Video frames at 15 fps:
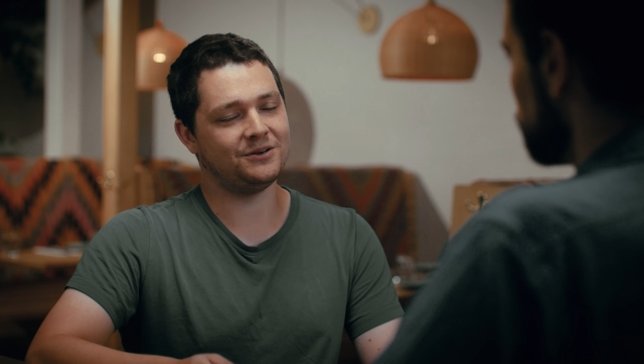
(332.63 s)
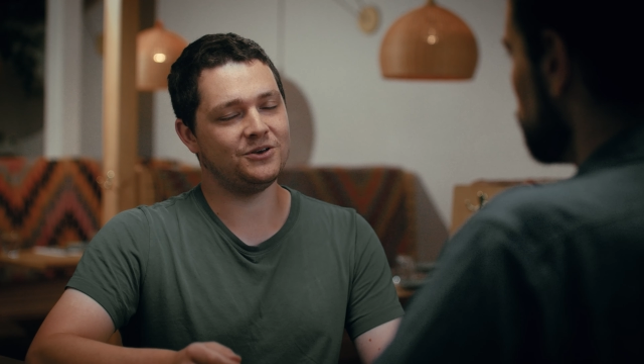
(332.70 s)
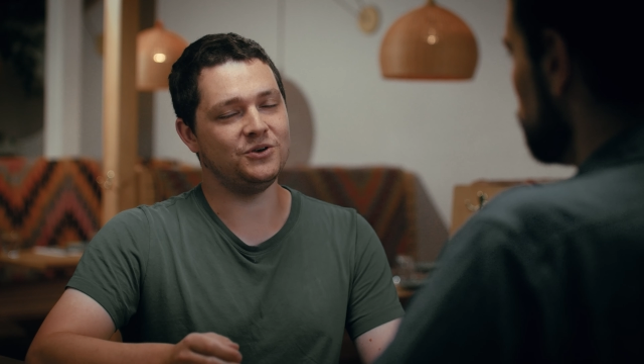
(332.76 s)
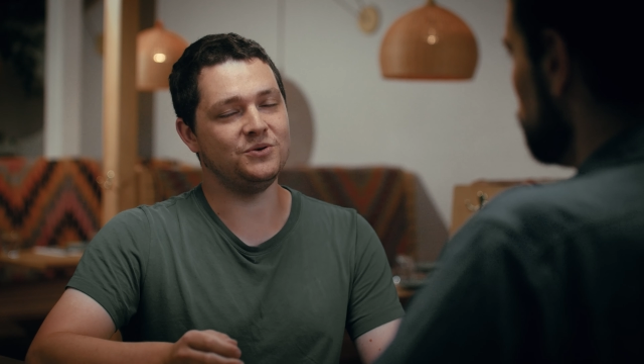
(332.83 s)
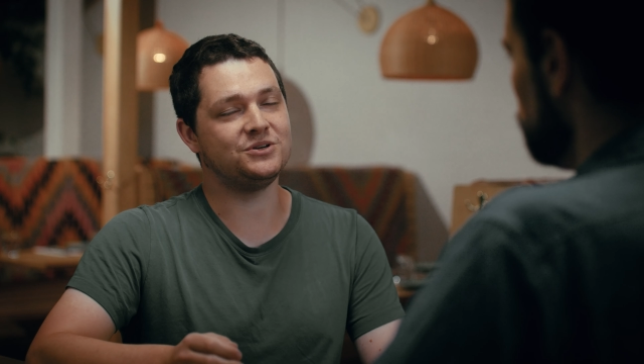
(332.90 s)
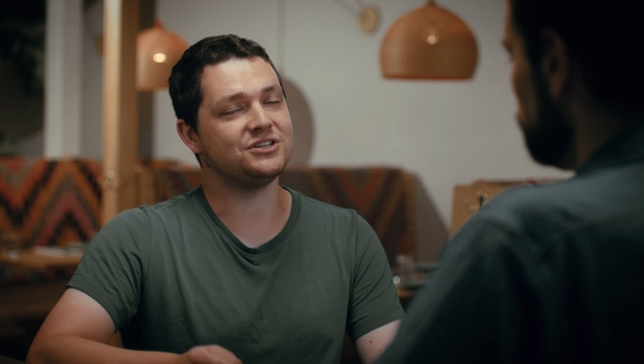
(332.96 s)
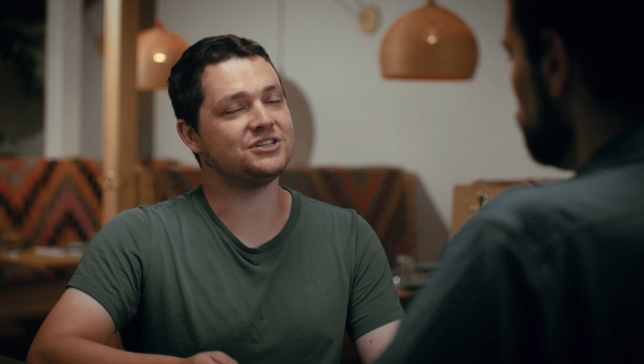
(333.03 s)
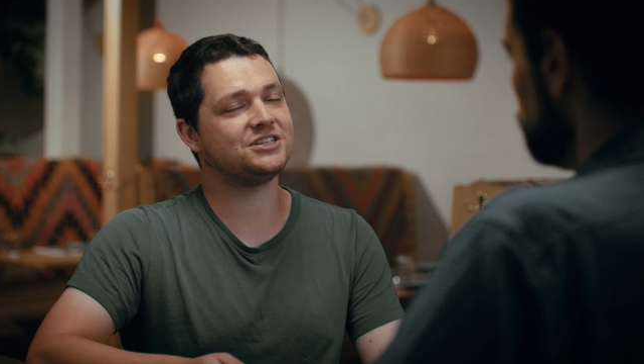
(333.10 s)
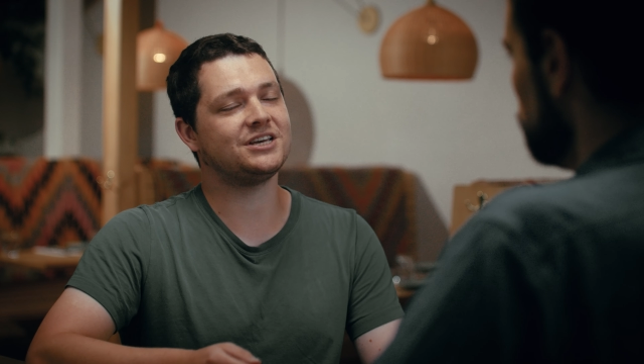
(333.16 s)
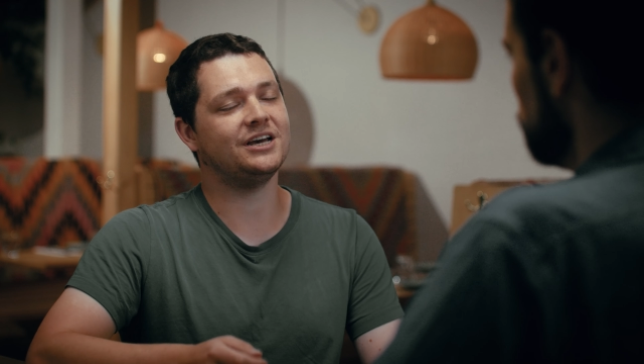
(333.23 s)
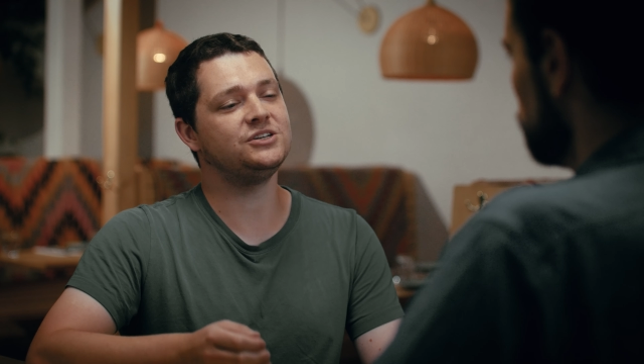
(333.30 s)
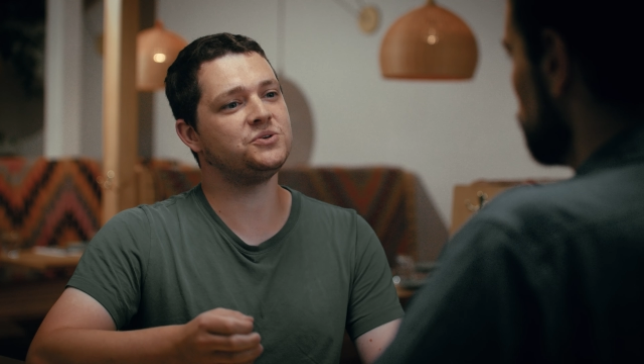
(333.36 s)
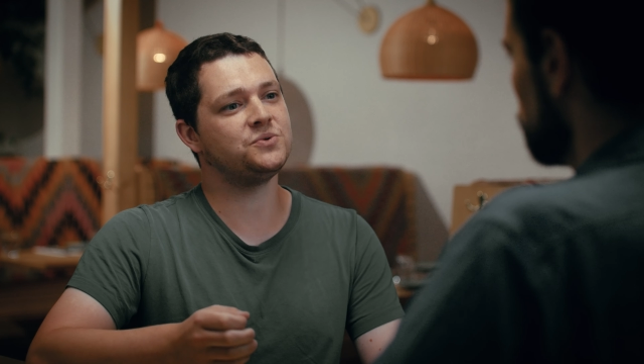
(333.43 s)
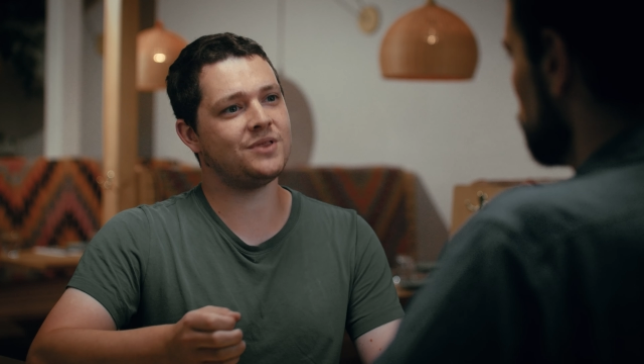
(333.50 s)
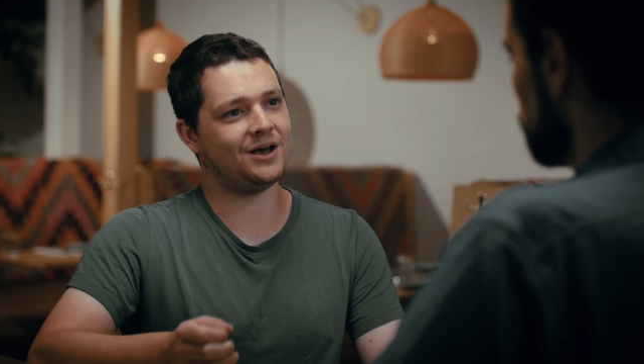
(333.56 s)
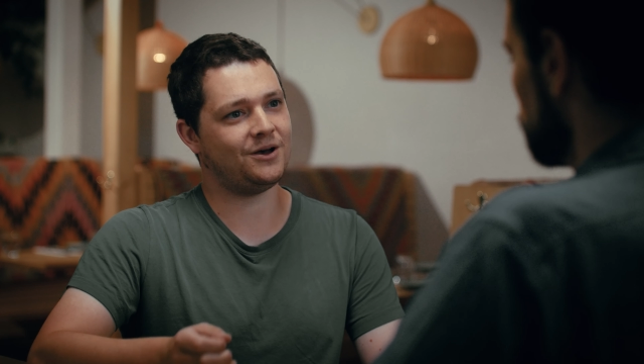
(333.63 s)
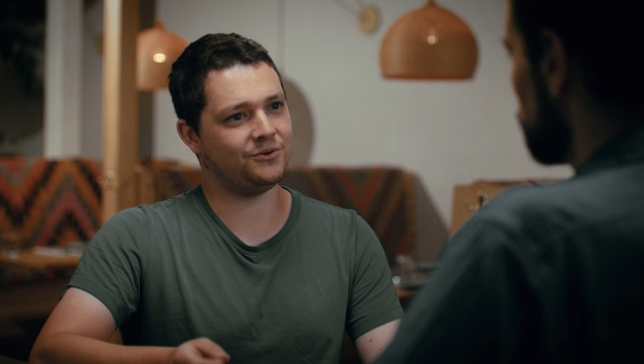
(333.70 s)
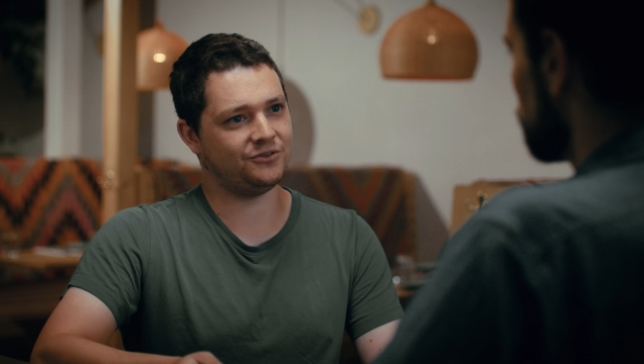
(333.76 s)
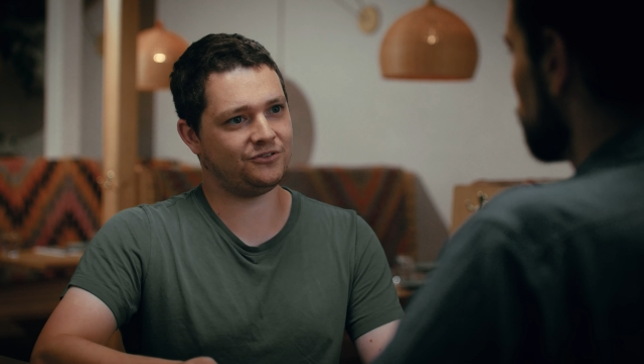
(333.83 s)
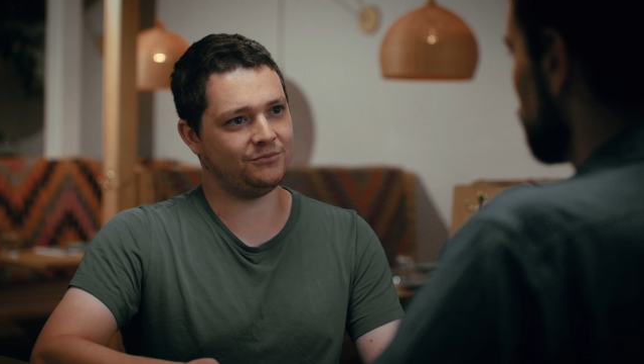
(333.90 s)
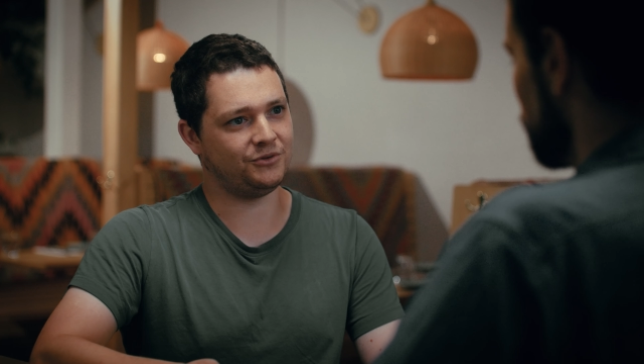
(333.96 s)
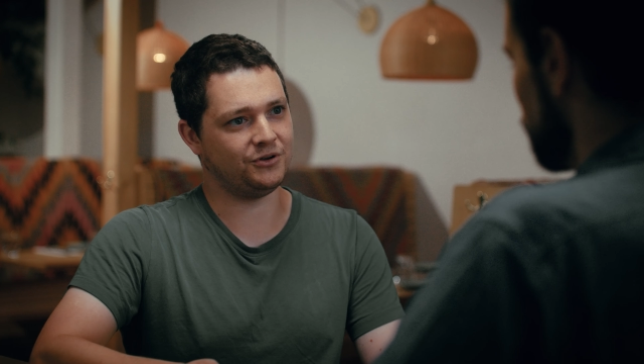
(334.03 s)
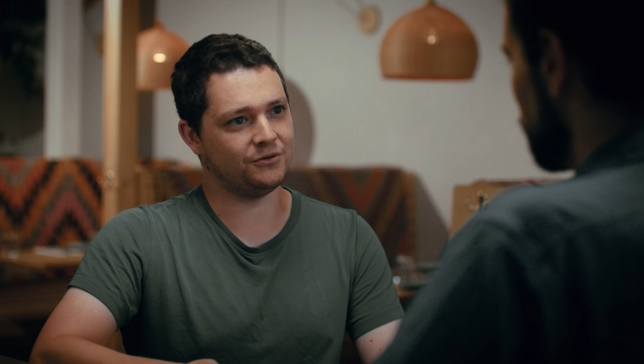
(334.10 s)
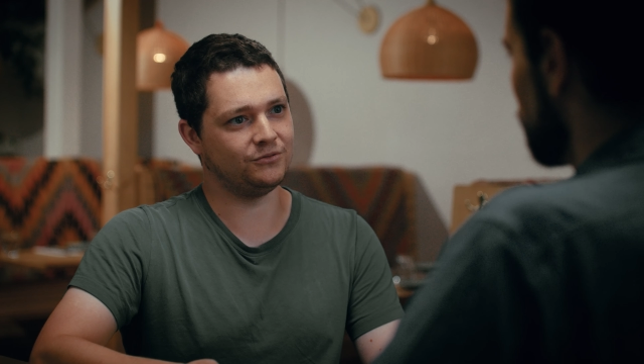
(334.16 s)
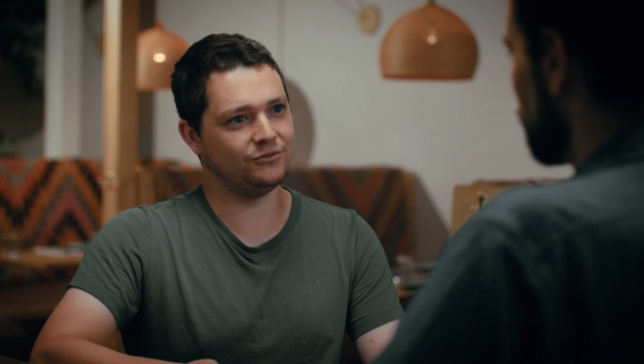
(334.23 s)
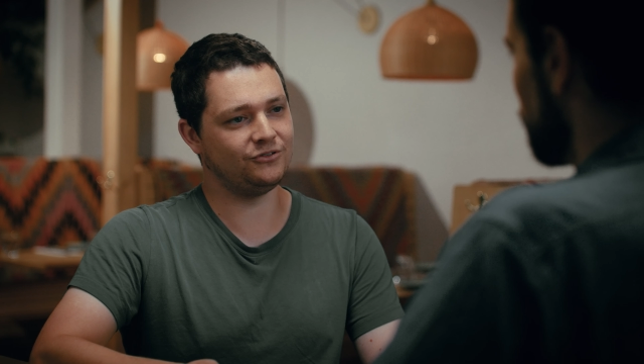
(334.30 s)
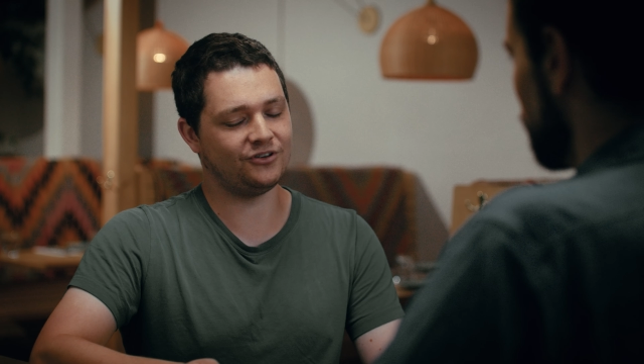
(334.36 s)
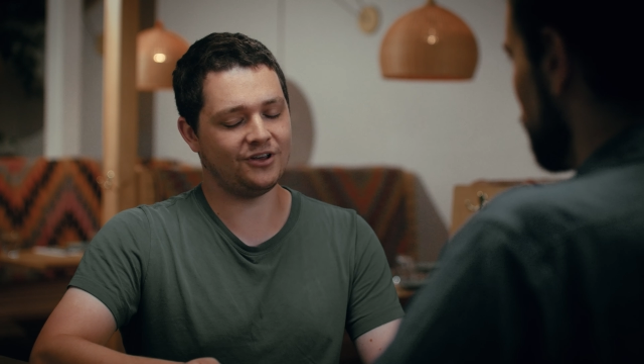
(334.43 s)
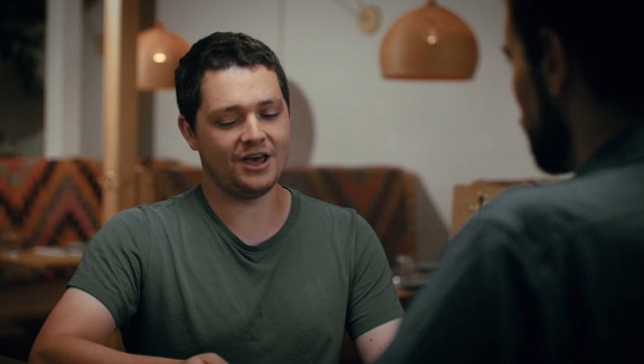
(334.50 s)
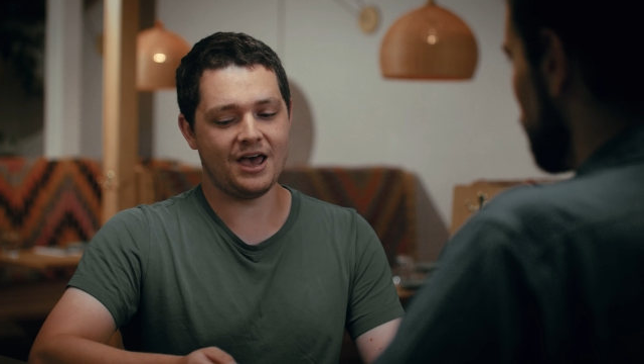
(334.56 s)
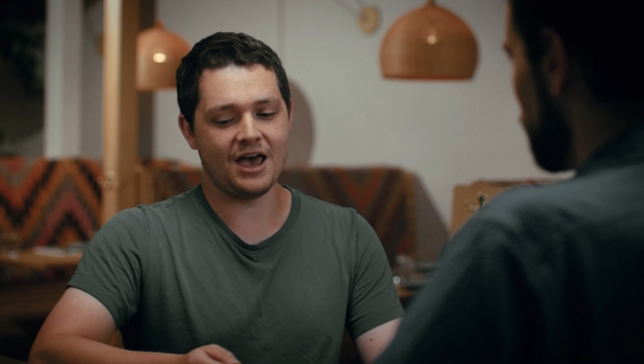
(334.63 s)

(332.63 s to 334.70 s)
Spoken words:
you need to schedule that on some nodes,